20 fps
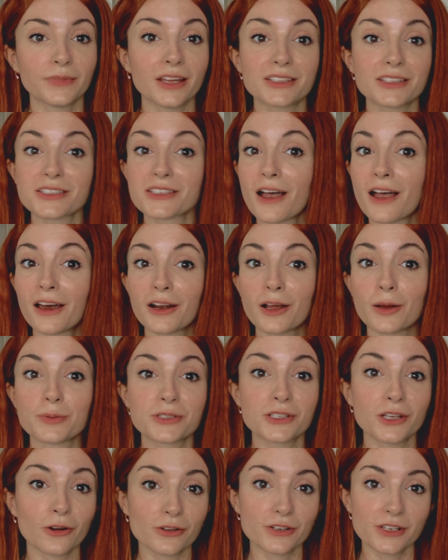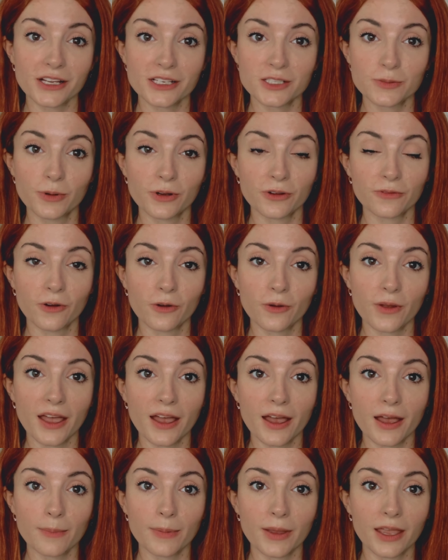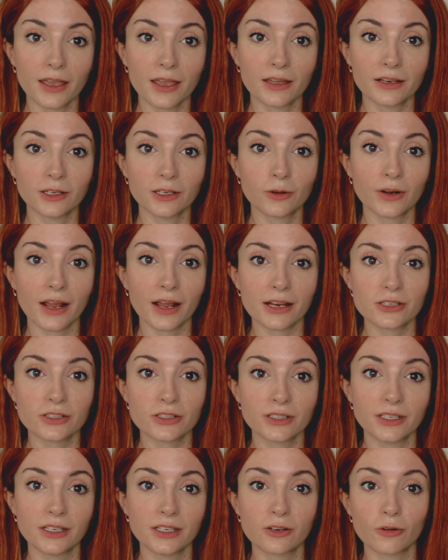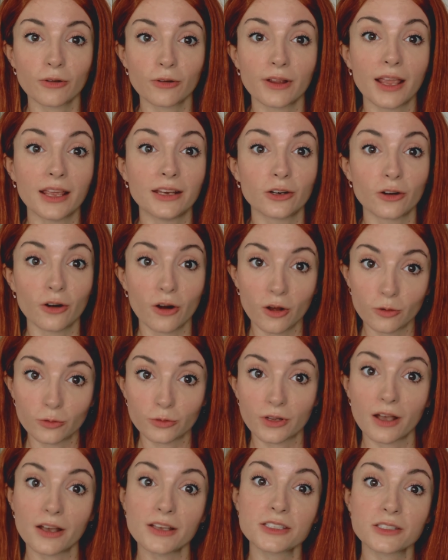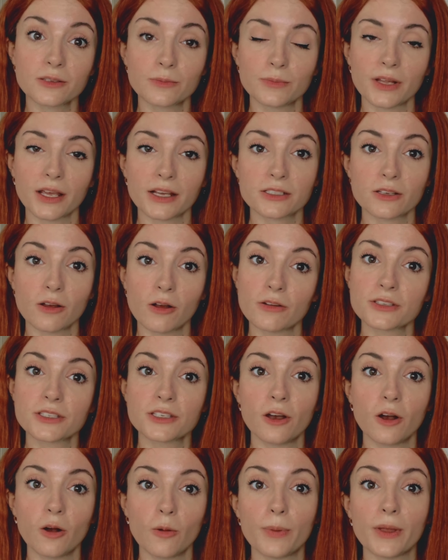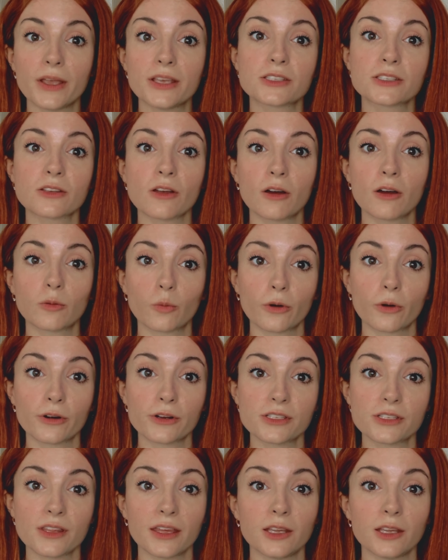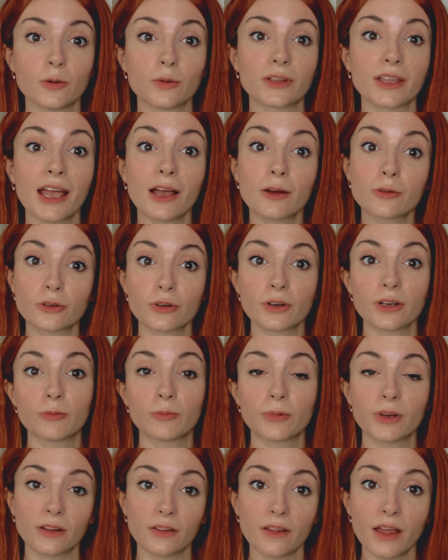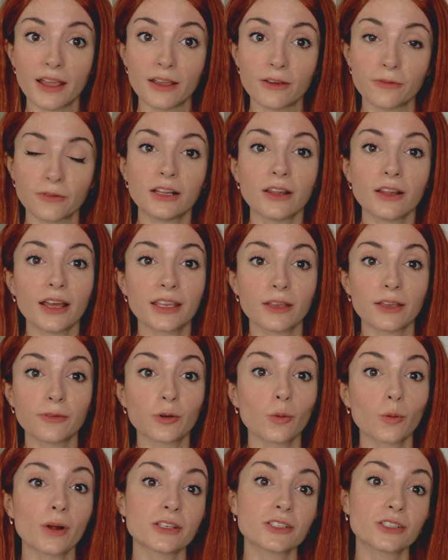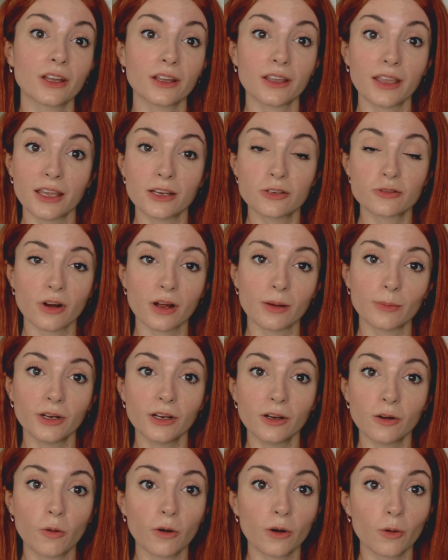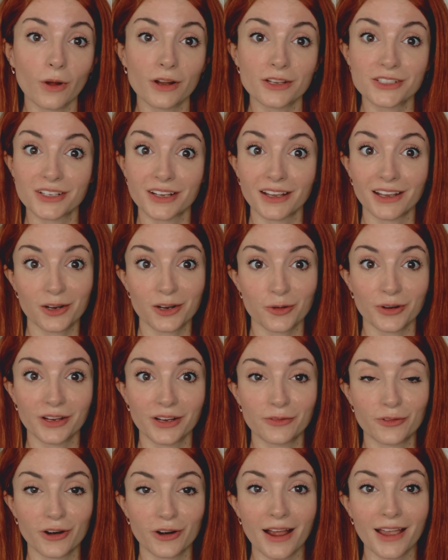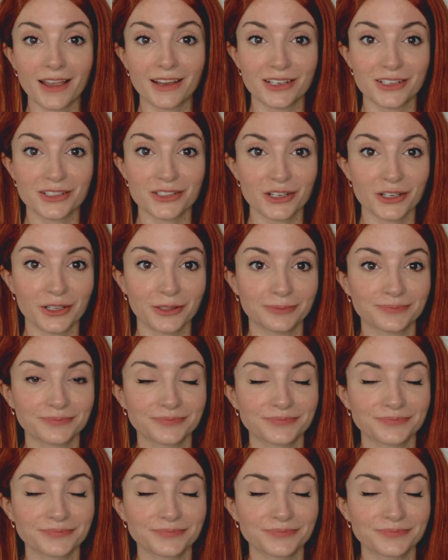It's not obscure textbook vocab, and you can actually create your own custom decks also based on words that you encounter in real life, like if you're watching a K-drama or watching a Korean variety show.